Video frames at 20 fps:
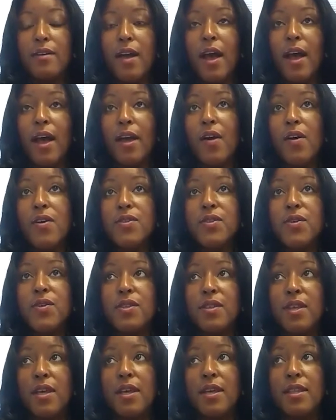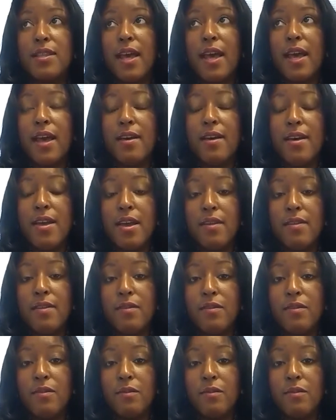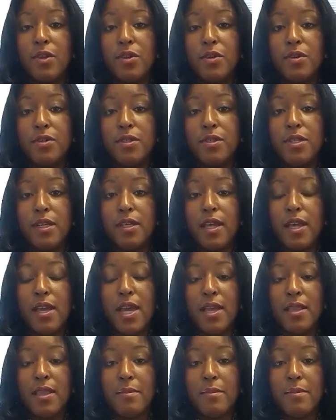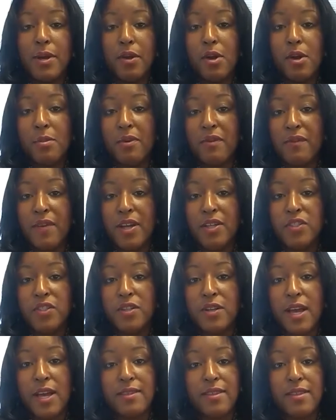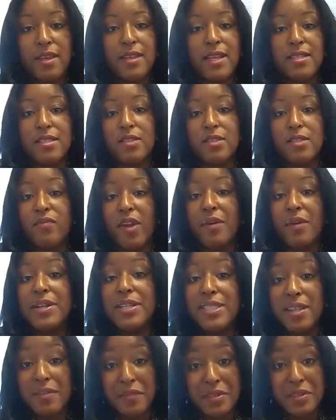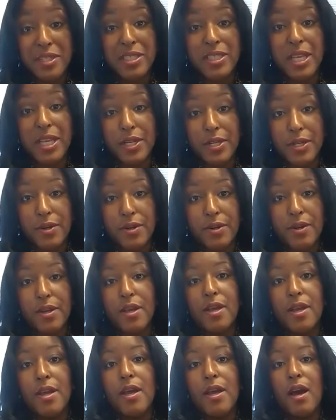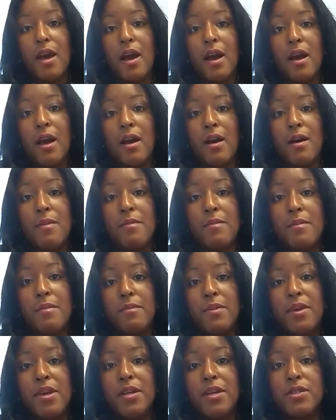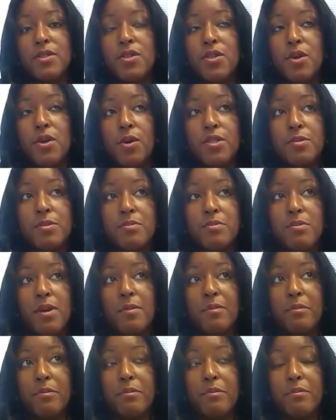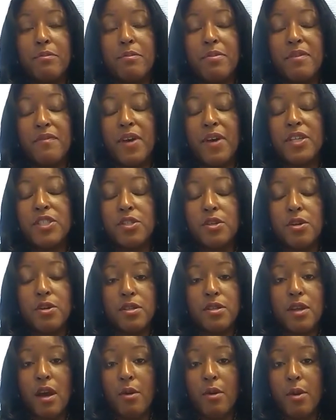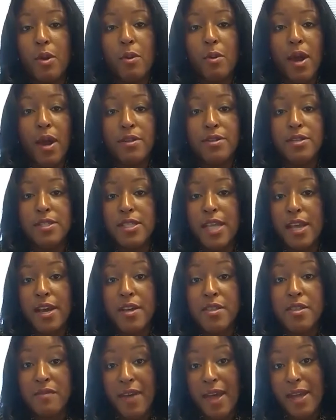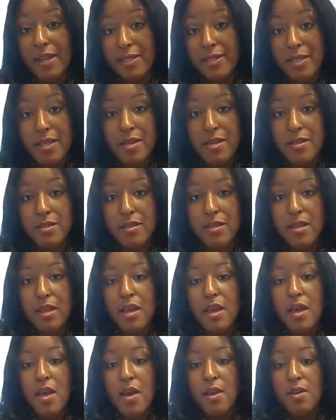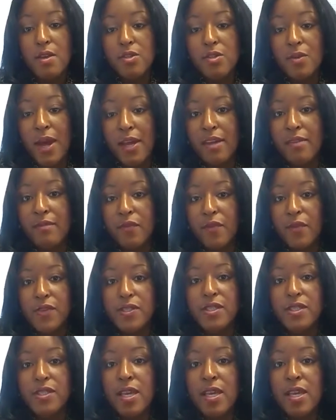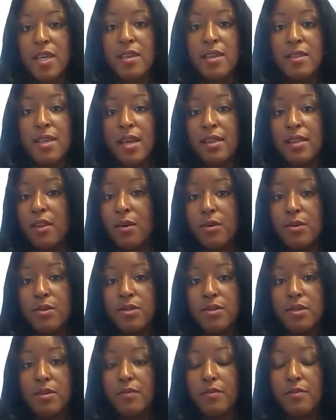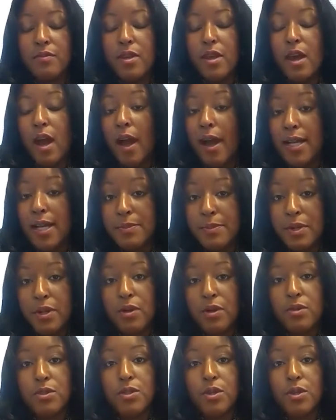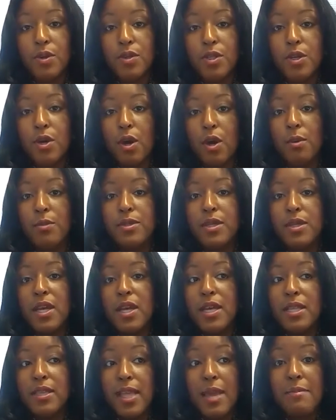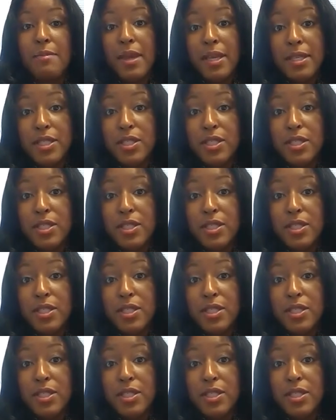I also think that, and when you're dealing in the medical profession, I think that's a very different standard um, because those um, professionals are required to take other vaccines. And so I can foresee that those hospitals, nursing homes, they may